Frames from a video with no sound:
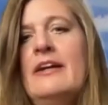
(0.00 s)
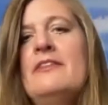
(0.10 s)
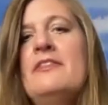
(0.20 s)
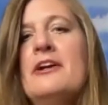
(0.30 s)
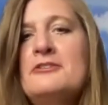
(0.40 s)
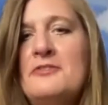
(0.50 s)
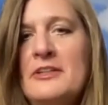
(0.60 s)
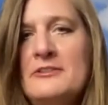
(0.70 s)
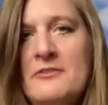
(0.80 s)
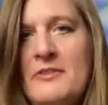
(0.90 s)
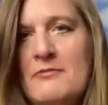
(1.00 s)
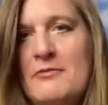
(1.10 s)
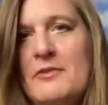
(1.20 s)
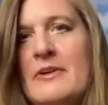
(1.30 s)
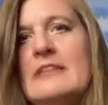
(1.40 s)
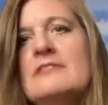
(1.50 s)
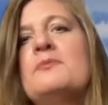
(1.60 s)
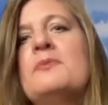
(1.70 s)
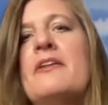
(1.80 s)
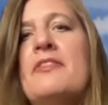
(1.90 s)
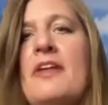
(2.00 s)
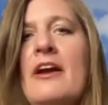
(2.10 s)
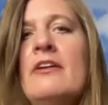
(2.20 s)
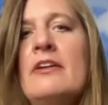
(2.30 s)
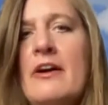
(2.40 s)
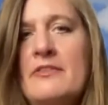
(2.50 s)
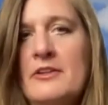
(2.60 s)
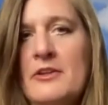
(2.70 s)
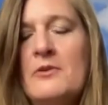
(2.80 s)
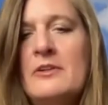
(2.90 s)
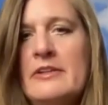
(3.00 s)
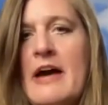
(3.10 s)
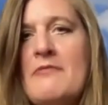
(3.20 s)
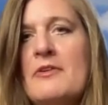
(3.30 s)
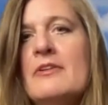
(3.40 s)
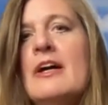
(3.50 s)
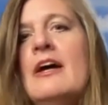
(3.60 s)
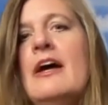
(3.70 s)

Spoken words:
and their spheres of influence where they're on the local level,